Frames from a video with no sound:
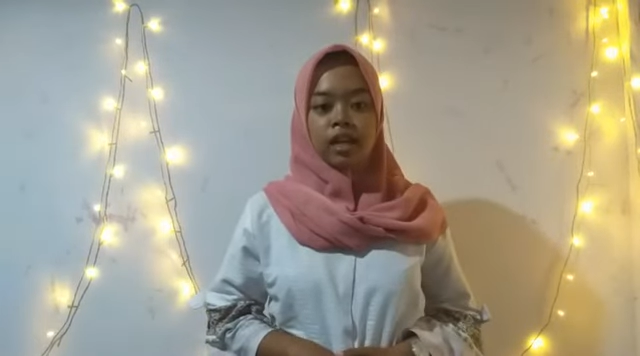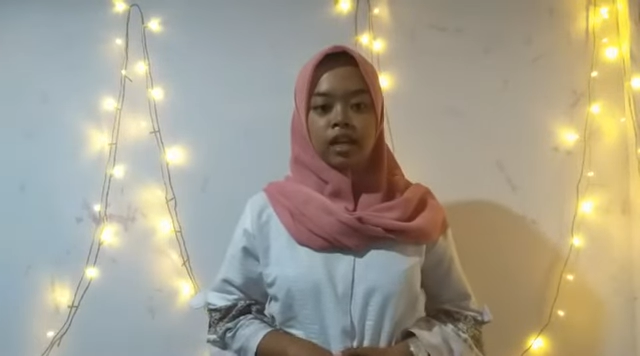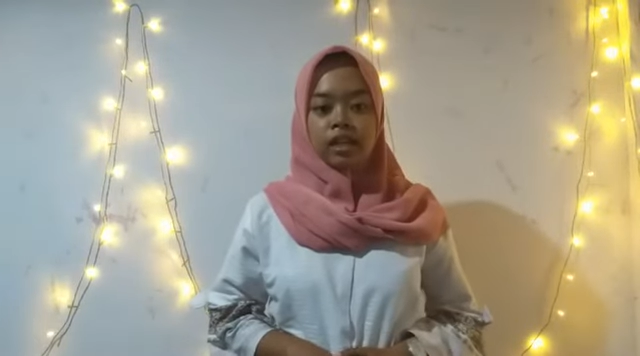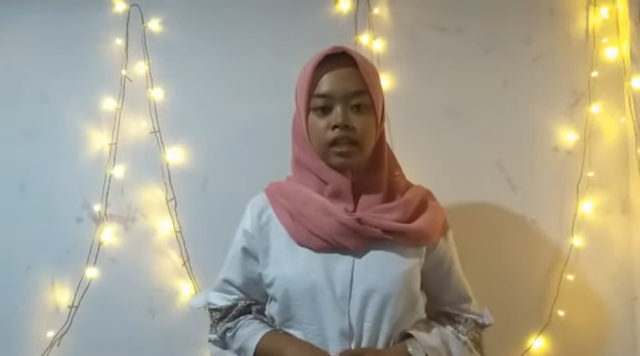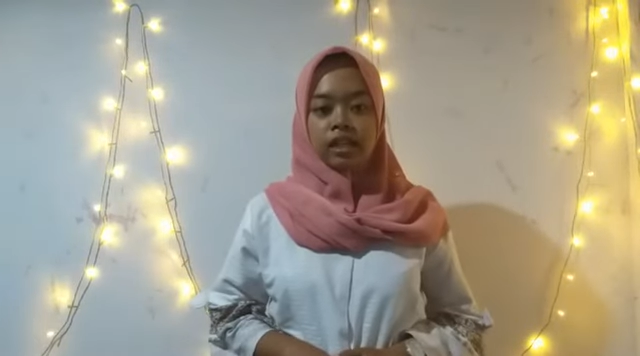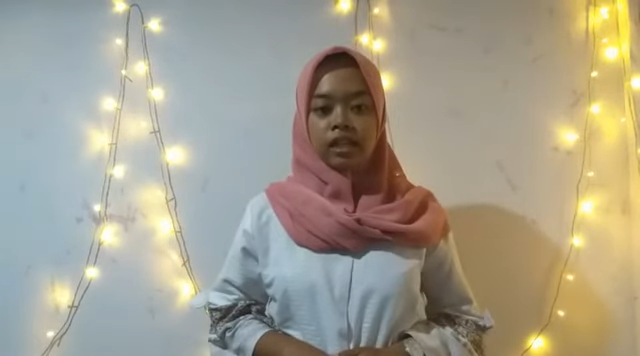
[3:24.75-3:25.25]

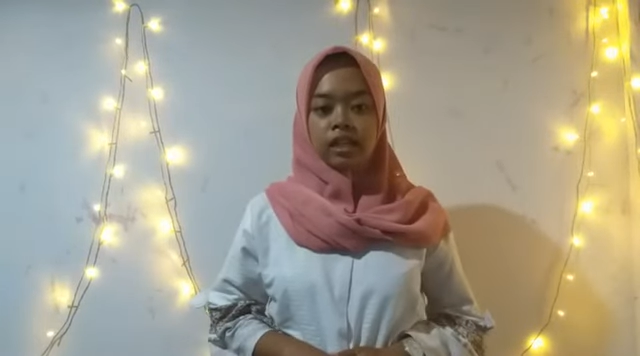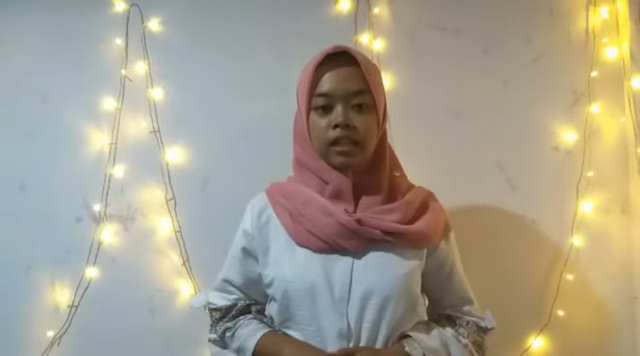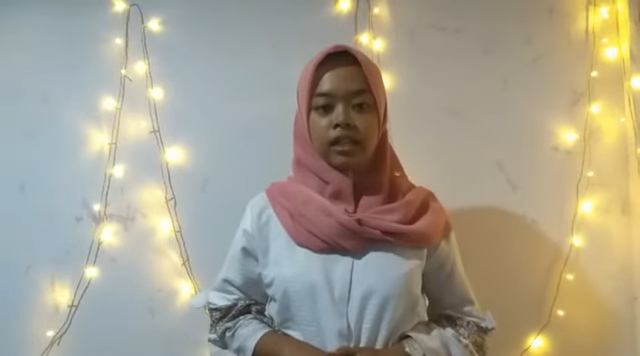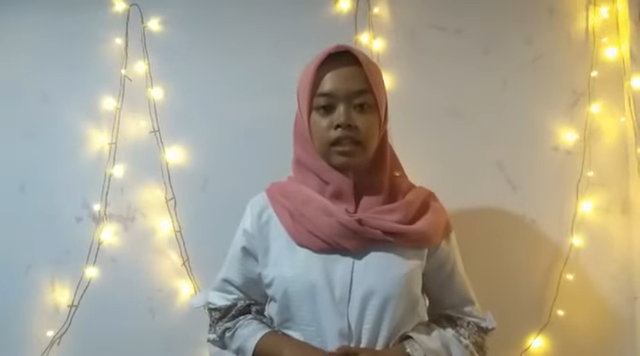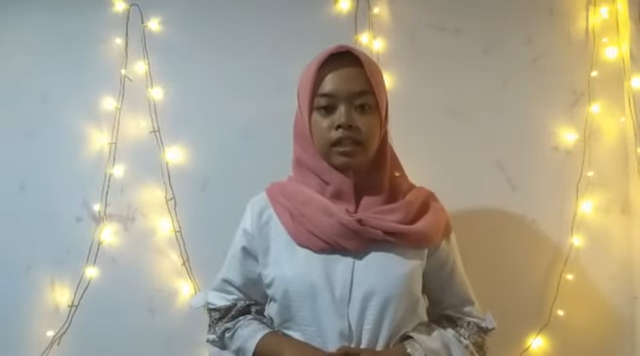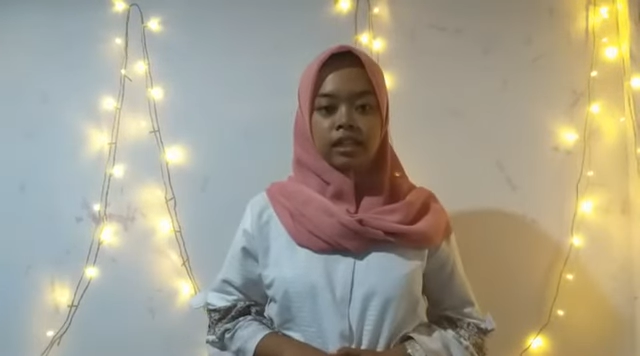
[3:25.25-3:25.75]
Near
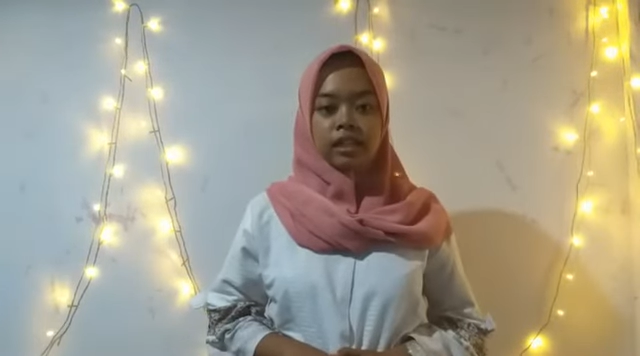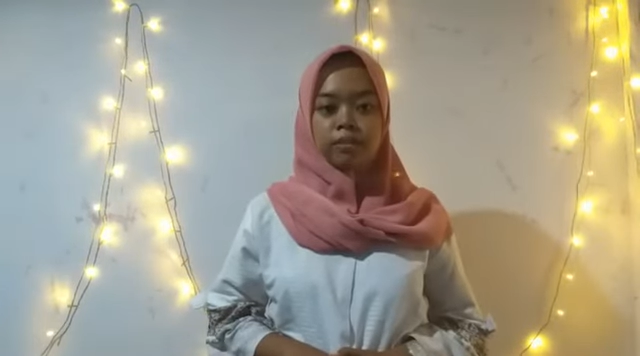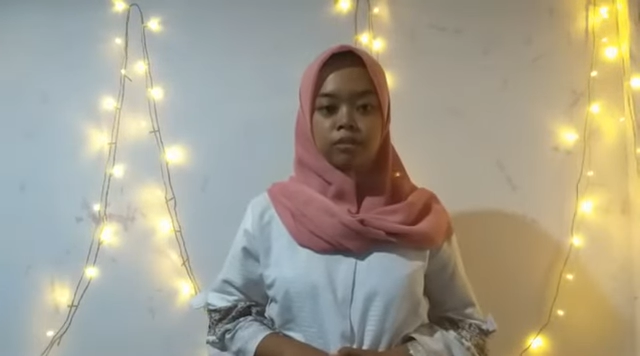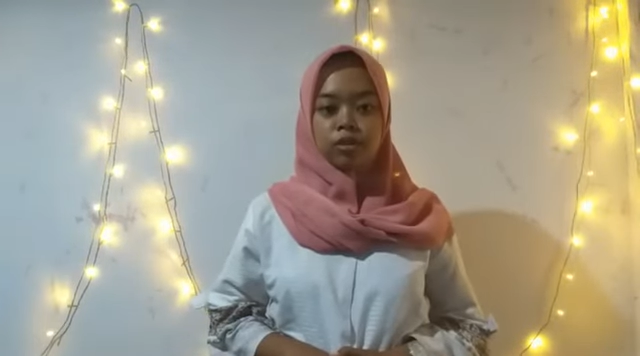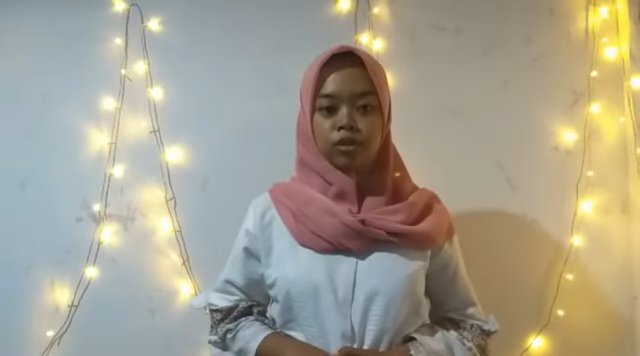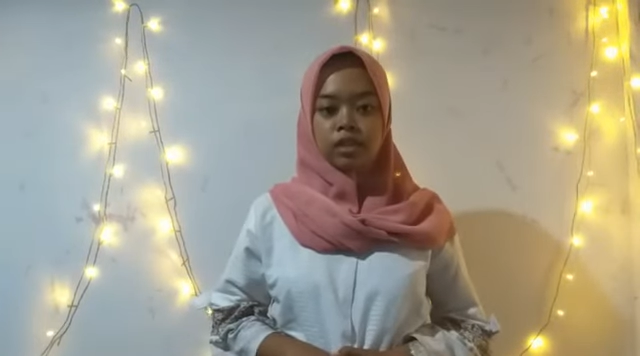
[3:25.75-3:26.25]
the
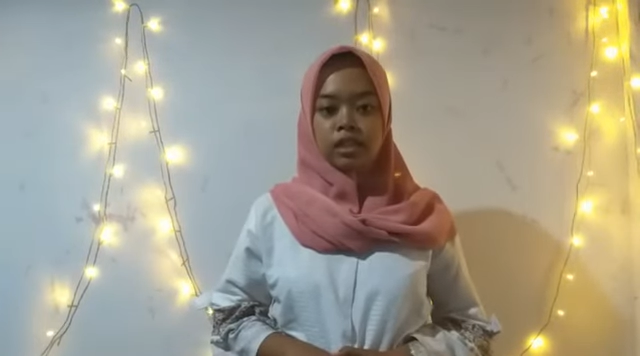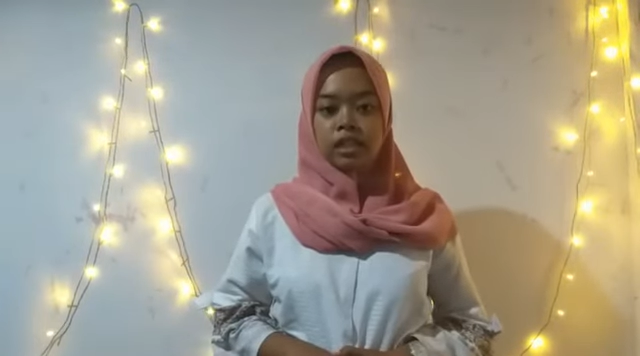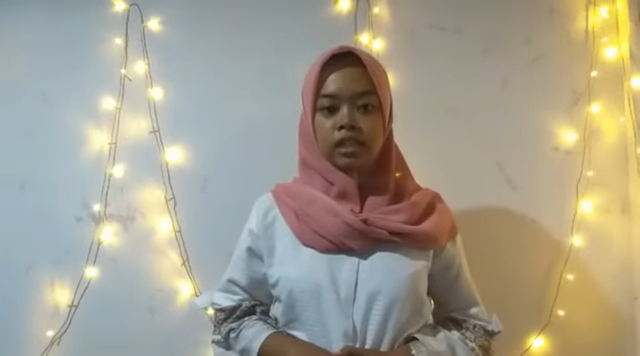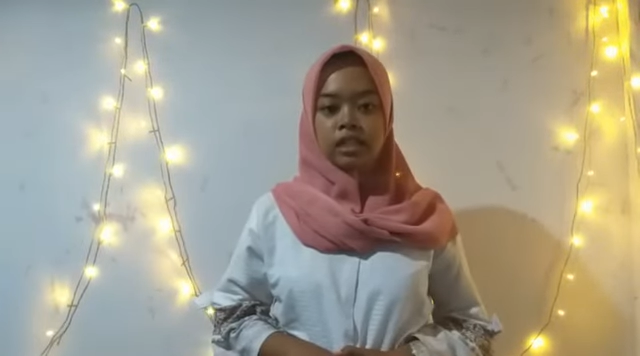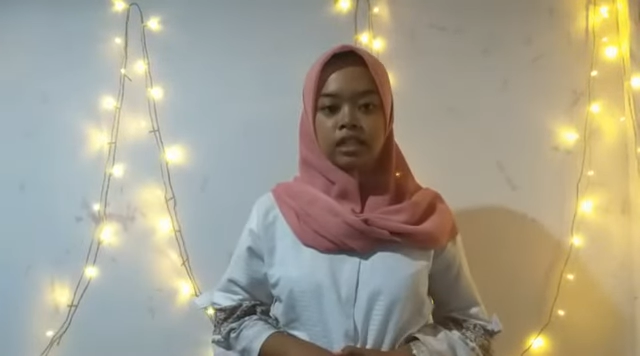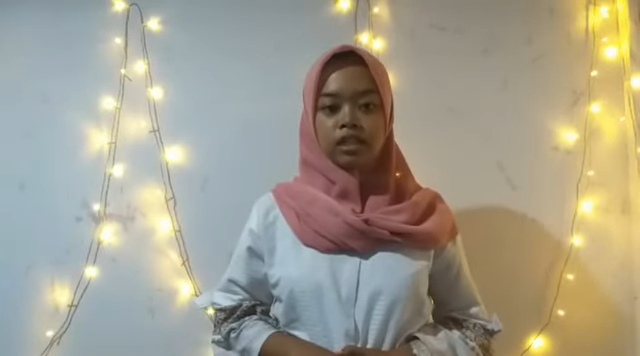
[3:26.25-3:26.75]
Moon
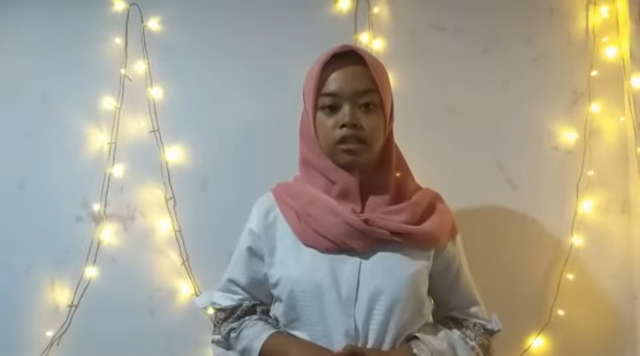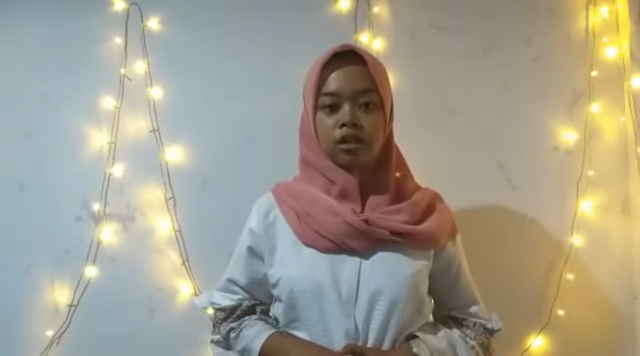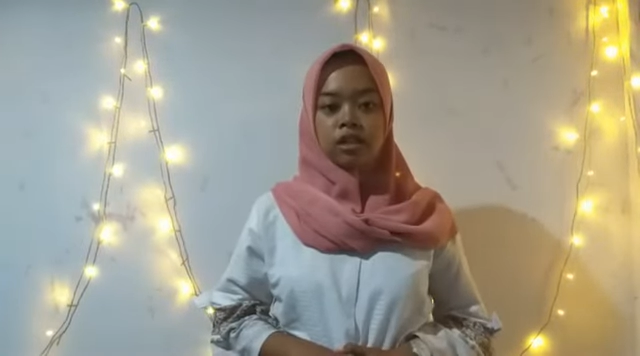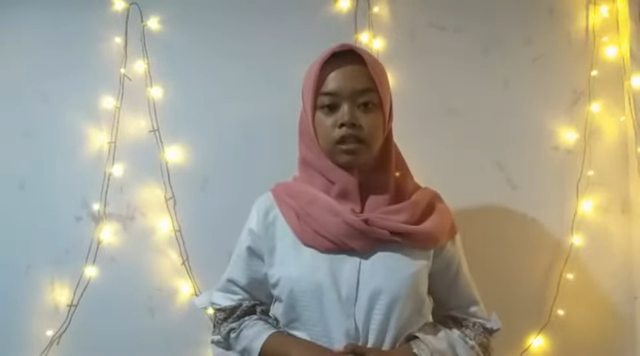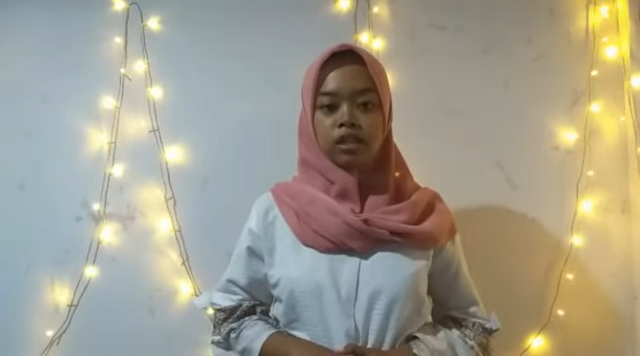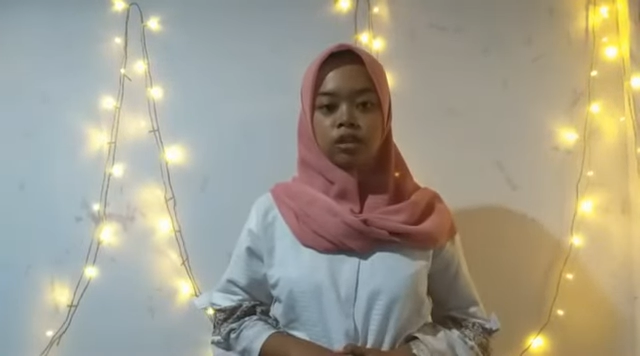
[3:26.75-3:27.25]
is going